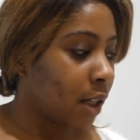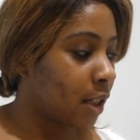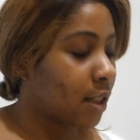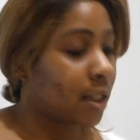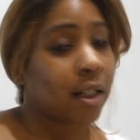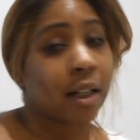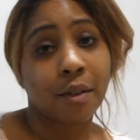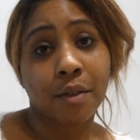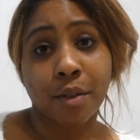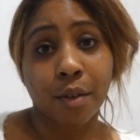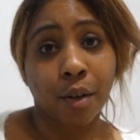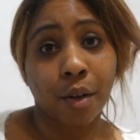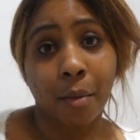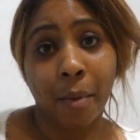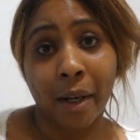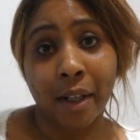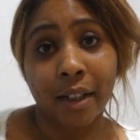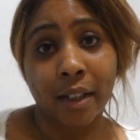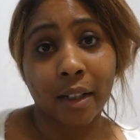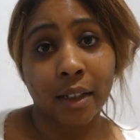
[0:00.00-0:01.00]
So now I've still got to
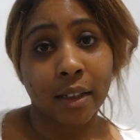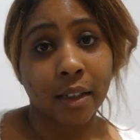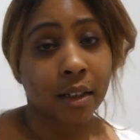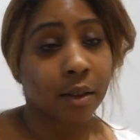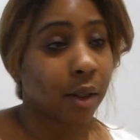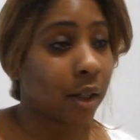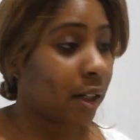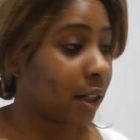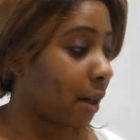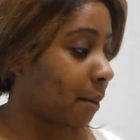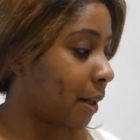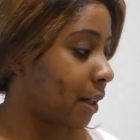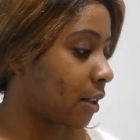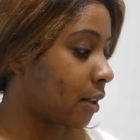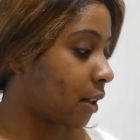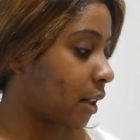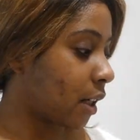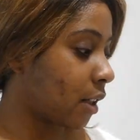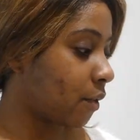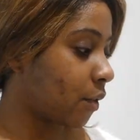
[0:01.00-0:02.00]
buy lilies. And I'm
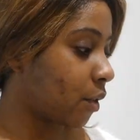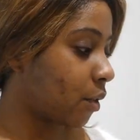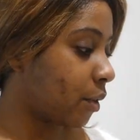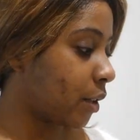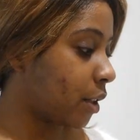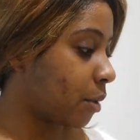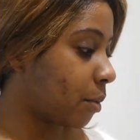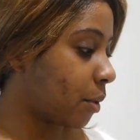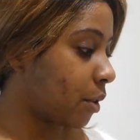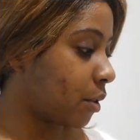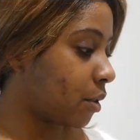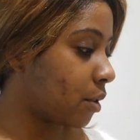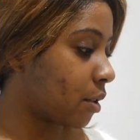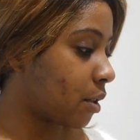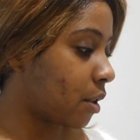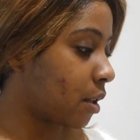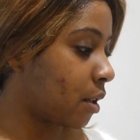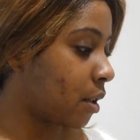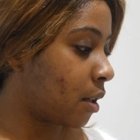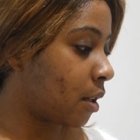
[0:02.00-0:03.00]
actually kind of annoyed
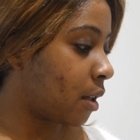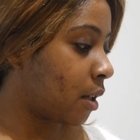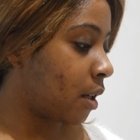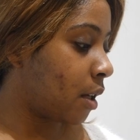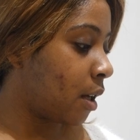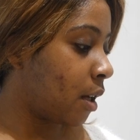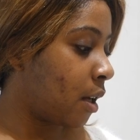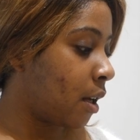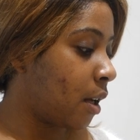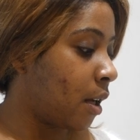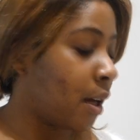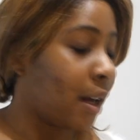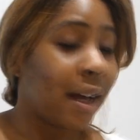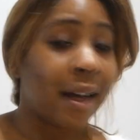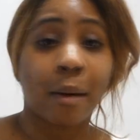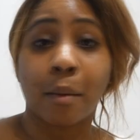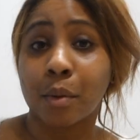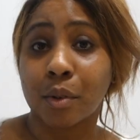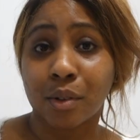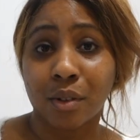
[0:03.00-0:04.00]
because
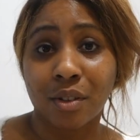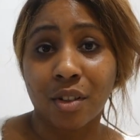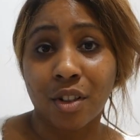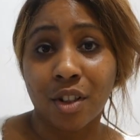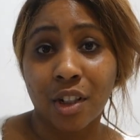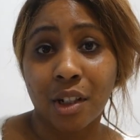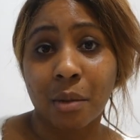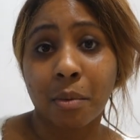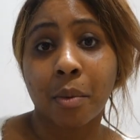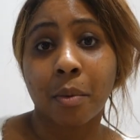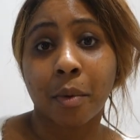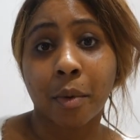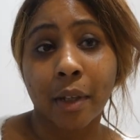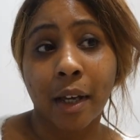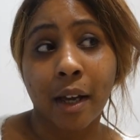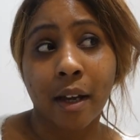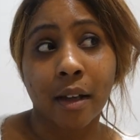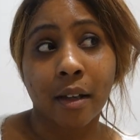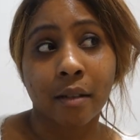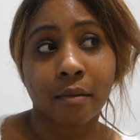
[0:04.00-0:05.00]
it was not a cheap
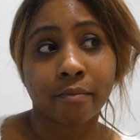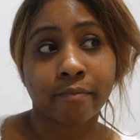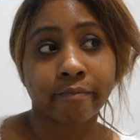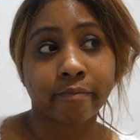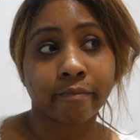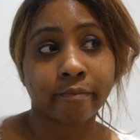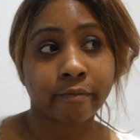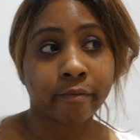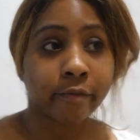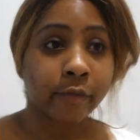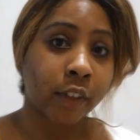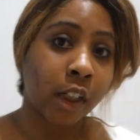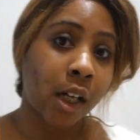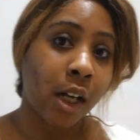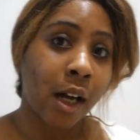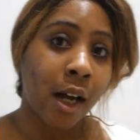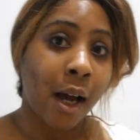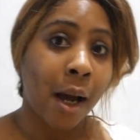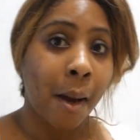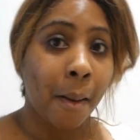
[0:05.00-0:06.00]
bouquet.
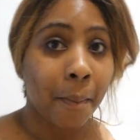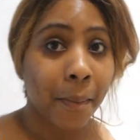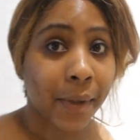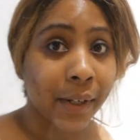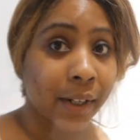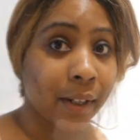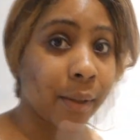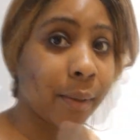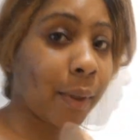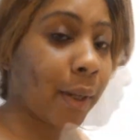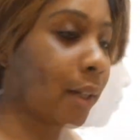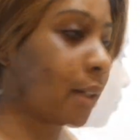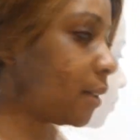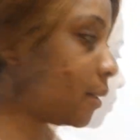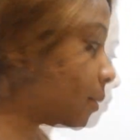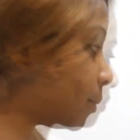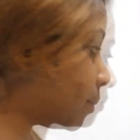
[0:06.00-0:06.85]
But anyway.